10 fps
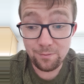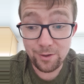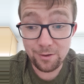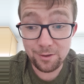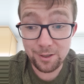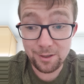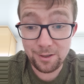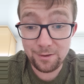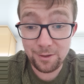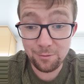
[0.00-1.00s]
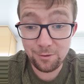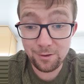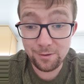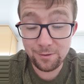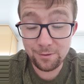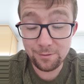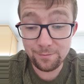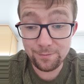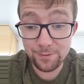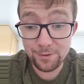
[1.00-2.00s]
Mayo, they get easy rides
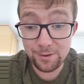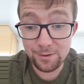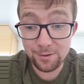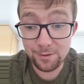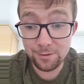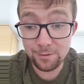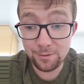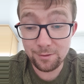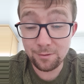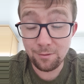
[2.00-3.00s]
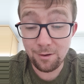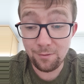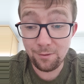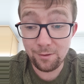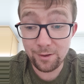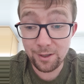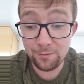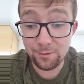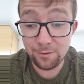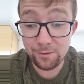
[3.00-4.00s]
into the quarterfinals,
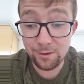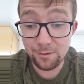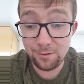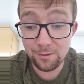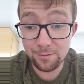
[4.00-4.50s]
semi-finals, the All Ireland.